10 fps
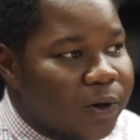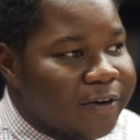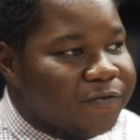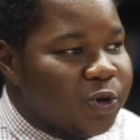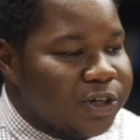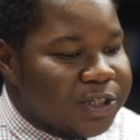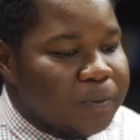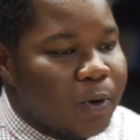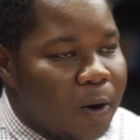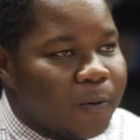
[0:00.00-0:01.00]
if you're a
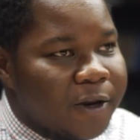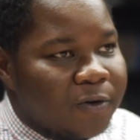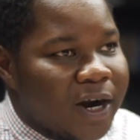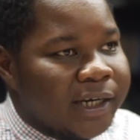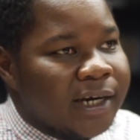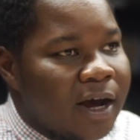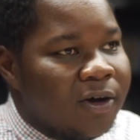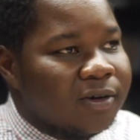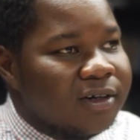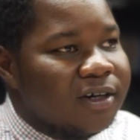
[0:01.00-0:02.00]
Zimbabwean right now
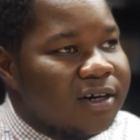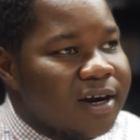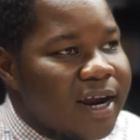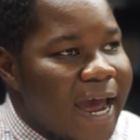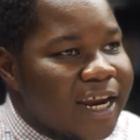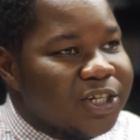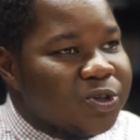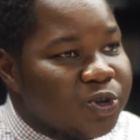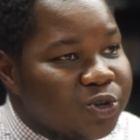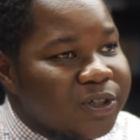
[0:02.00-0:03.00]
and
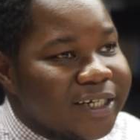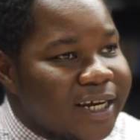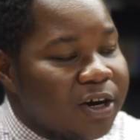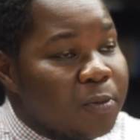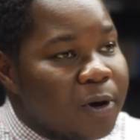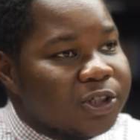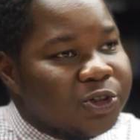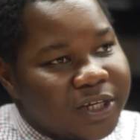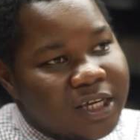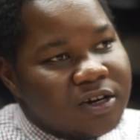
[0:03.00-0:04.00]
you truly care about
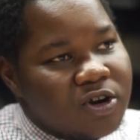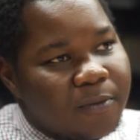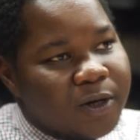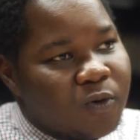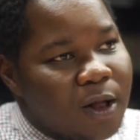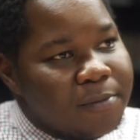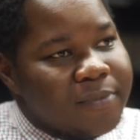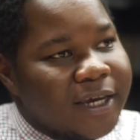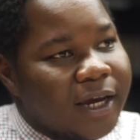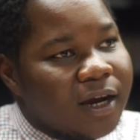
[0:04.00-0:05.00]
your economic
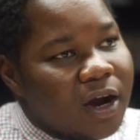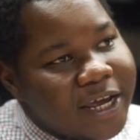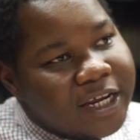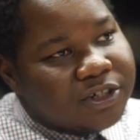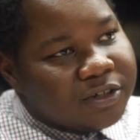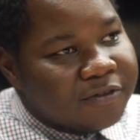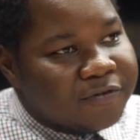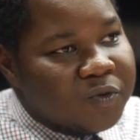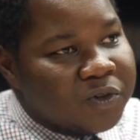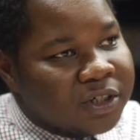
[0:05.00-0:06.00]
well-being into the
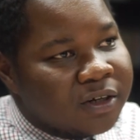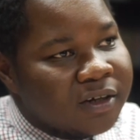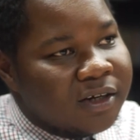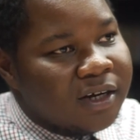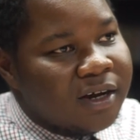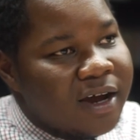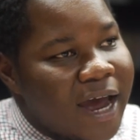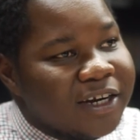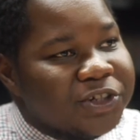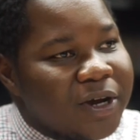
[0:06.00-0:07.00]
future
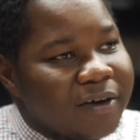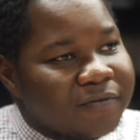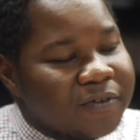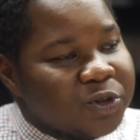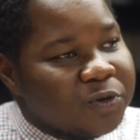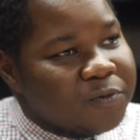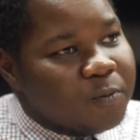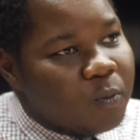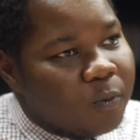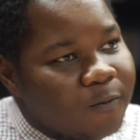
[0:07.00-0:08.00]
and you're
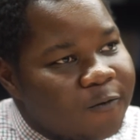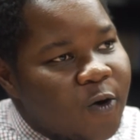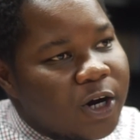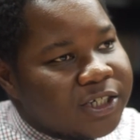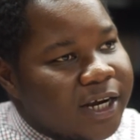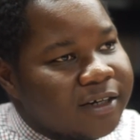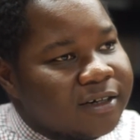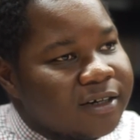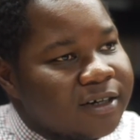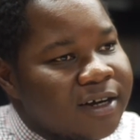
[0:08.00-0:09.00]

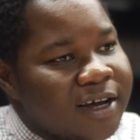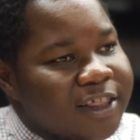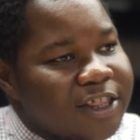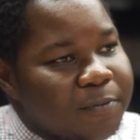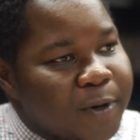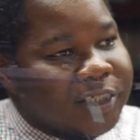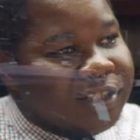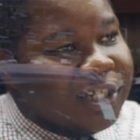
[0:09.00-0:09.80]
far-sighted, then the best